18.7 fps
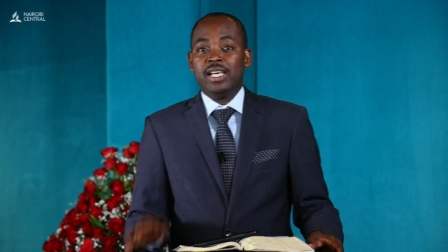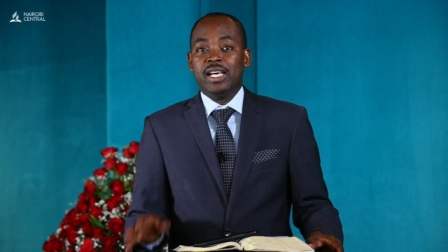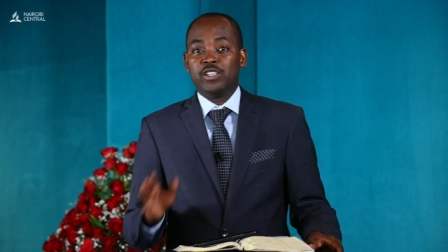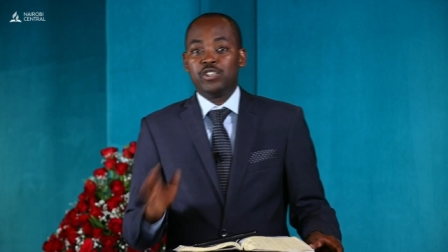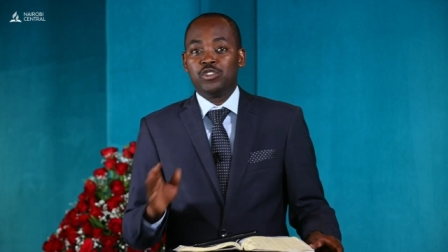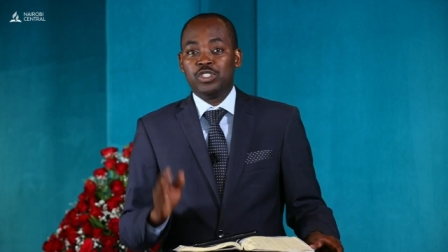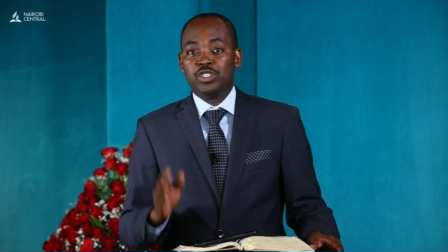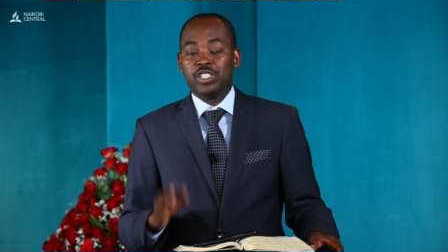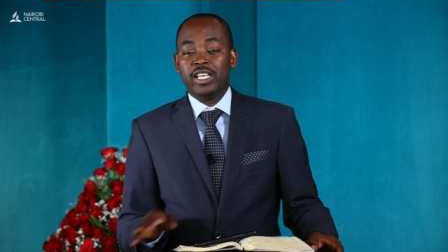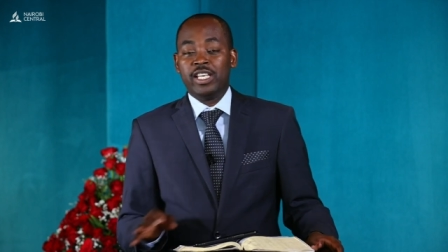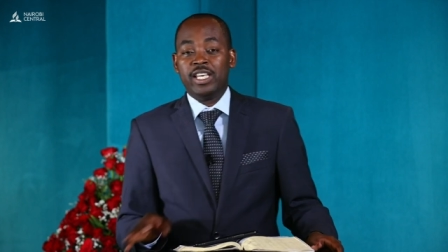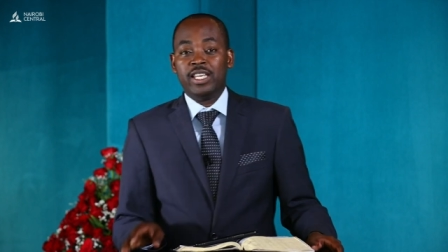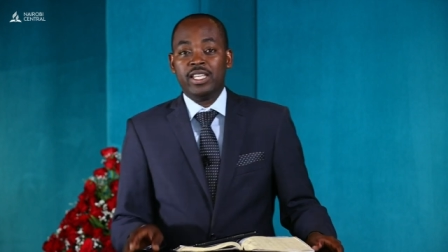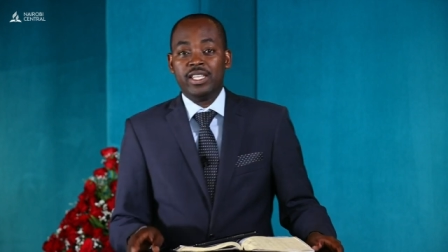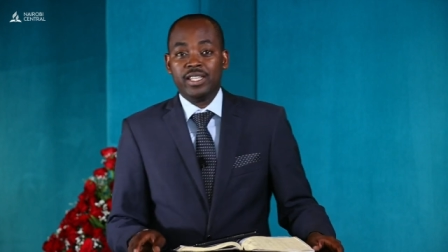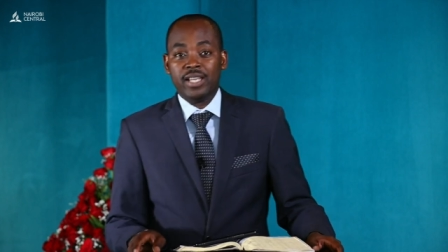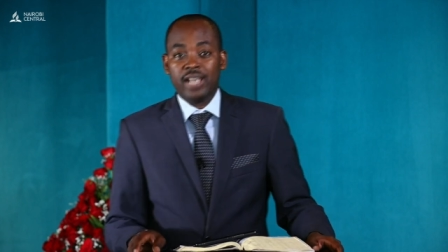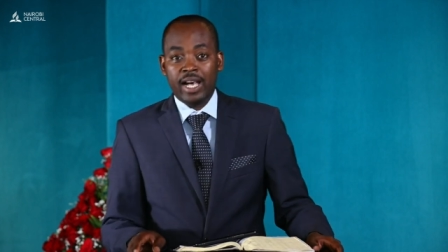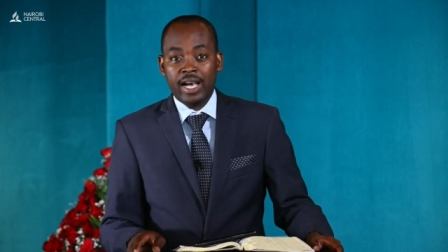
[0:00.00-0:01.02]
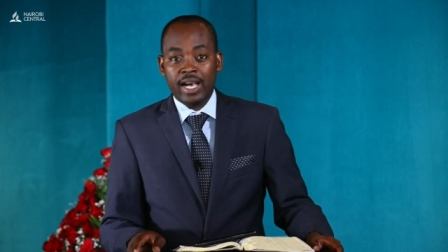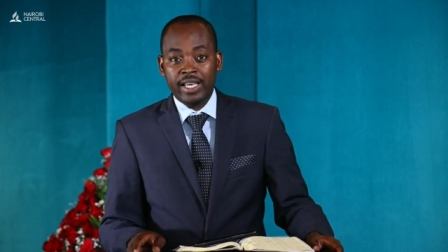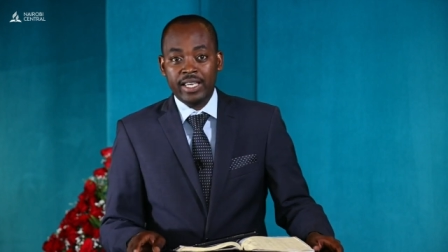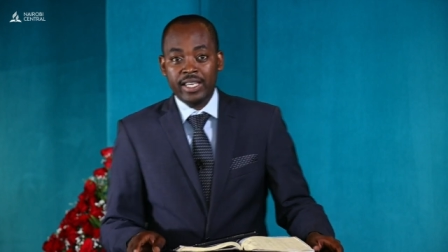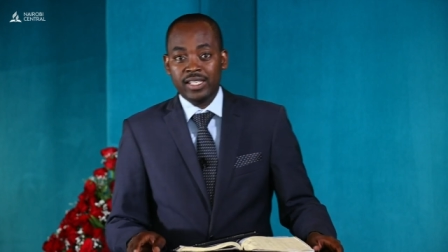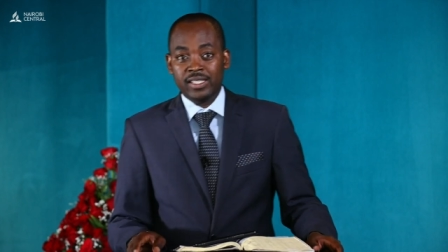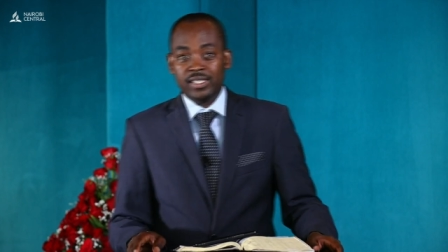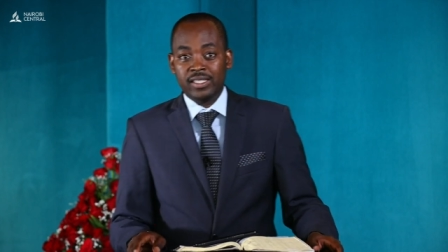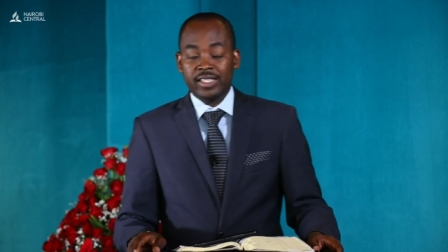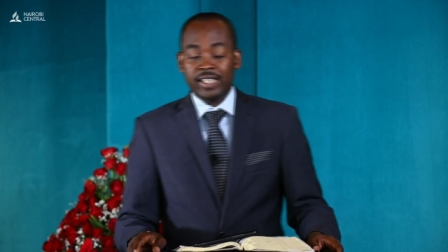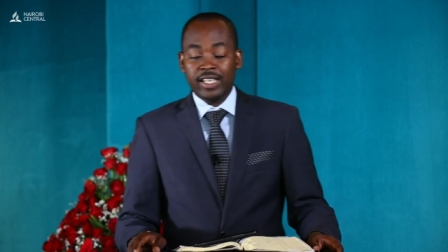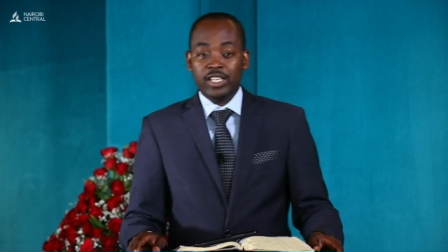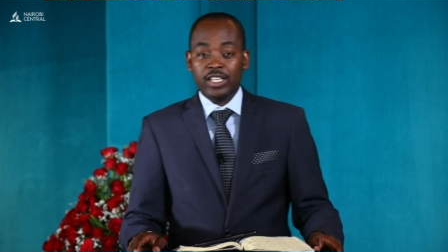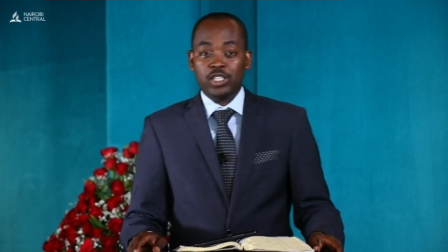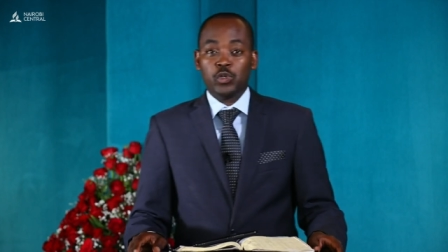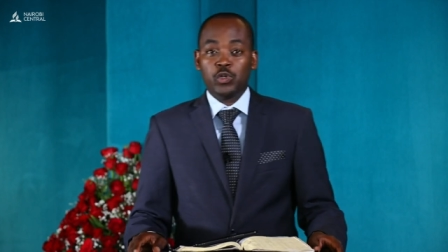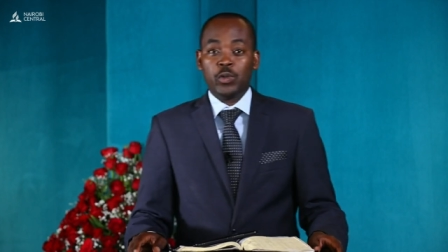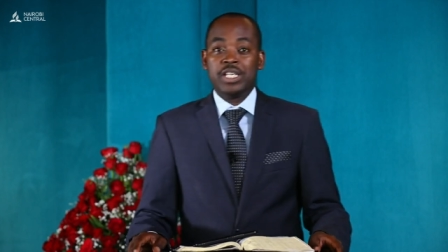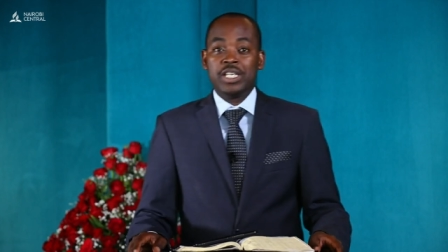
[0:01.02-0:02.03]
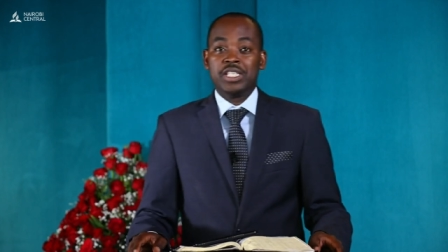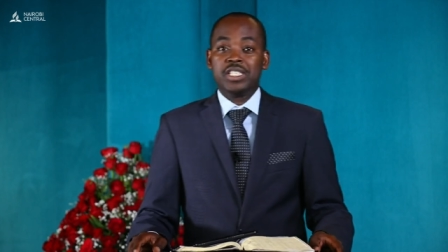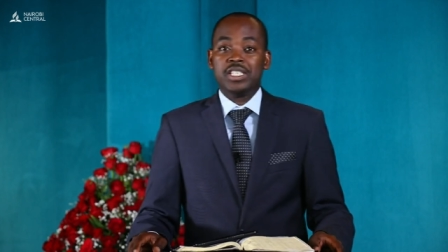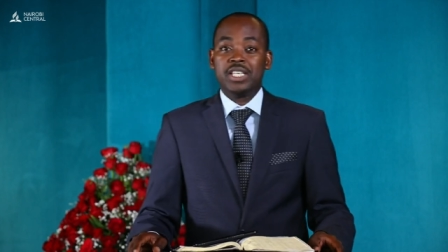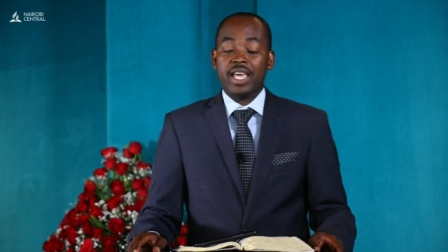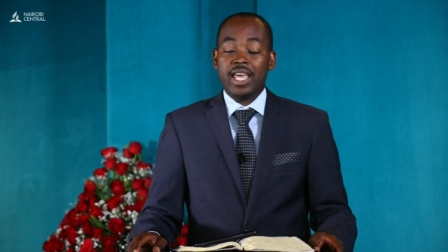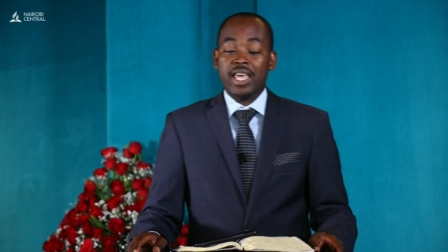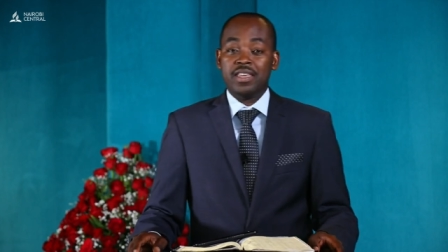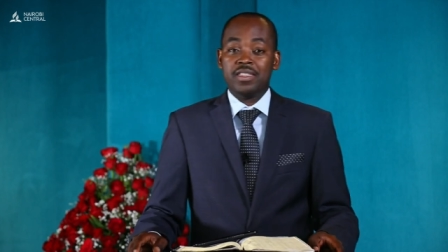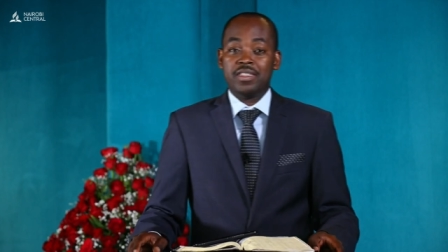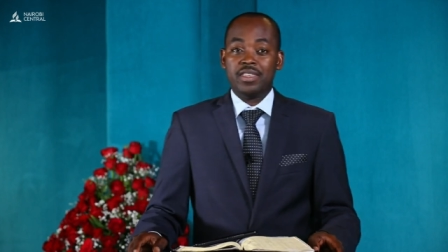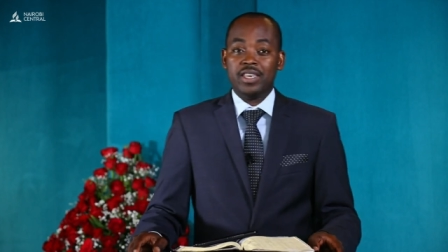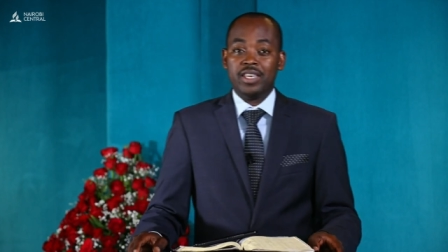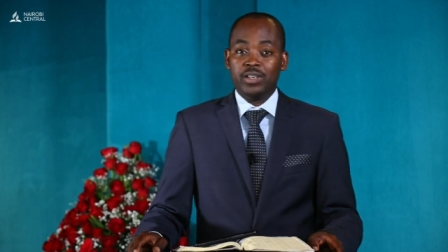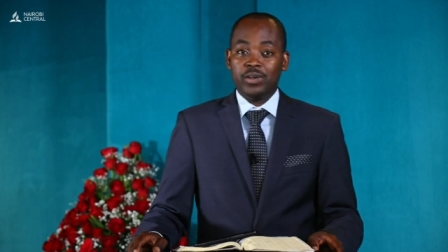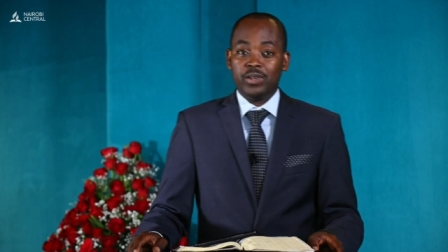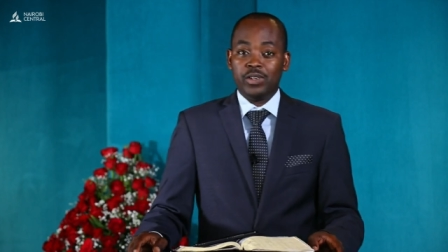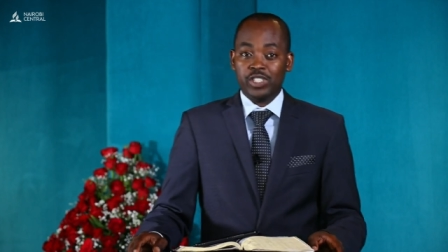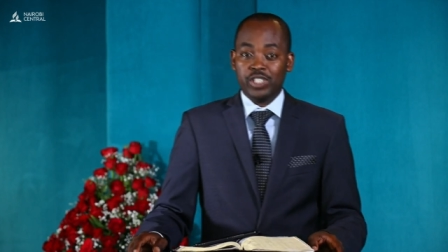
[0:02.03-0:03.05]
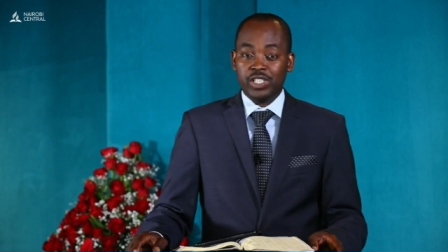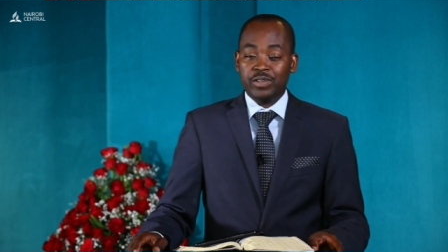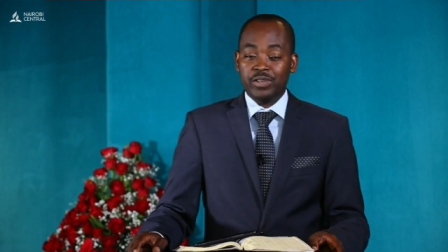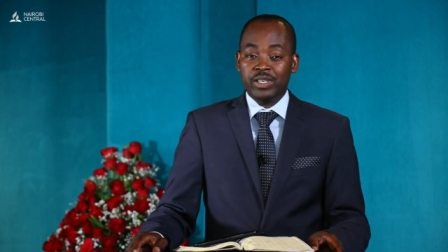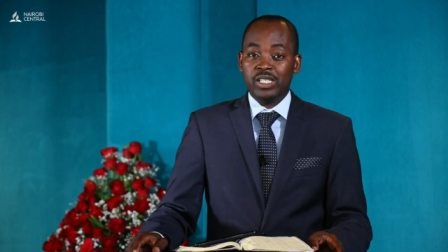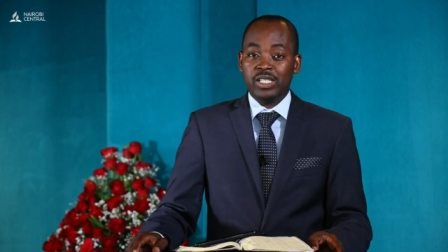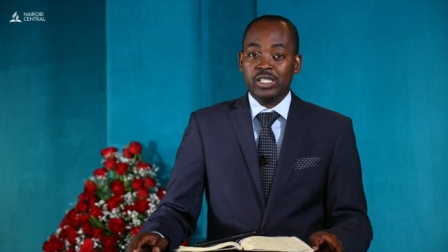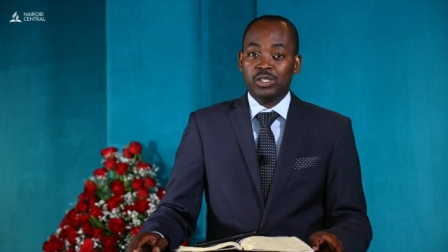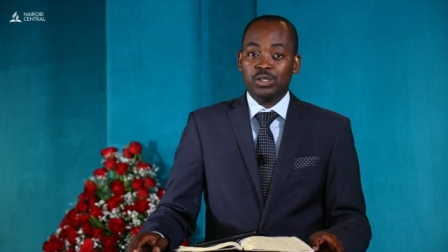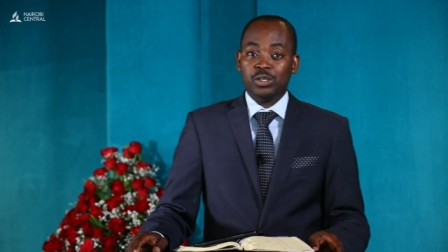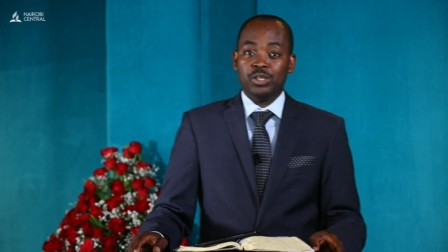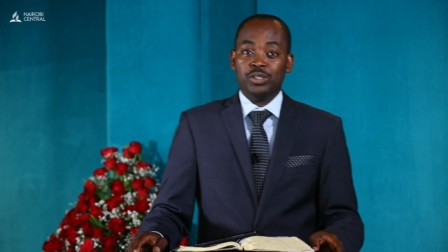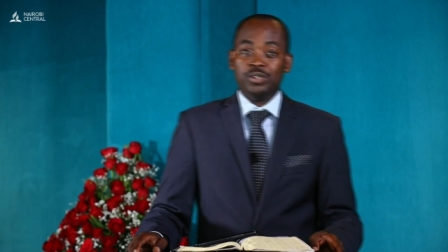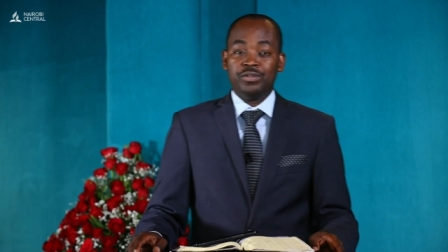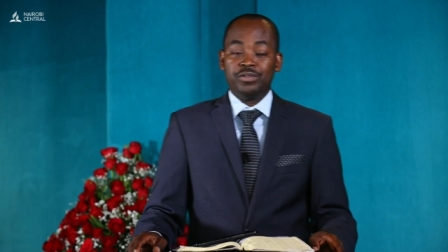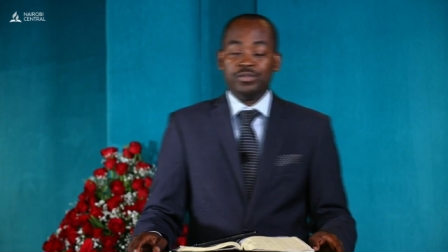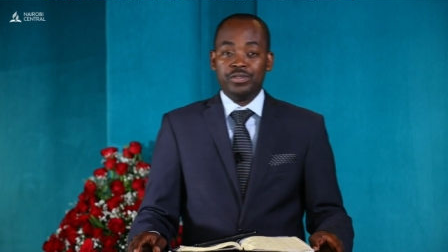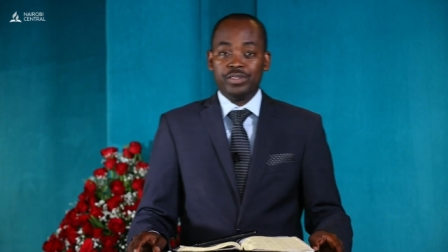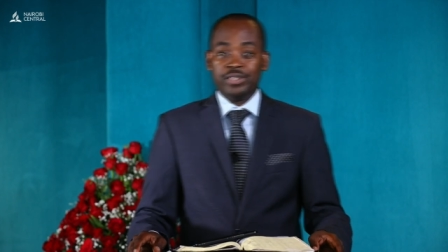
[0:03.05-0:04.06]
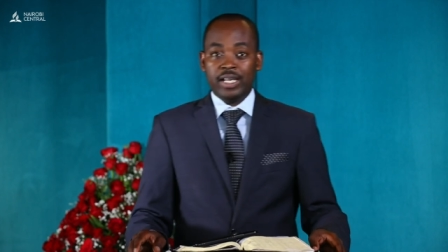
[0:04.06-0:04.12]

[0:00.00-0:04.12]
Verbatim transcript: Uh, today uh, is day 28 in our series of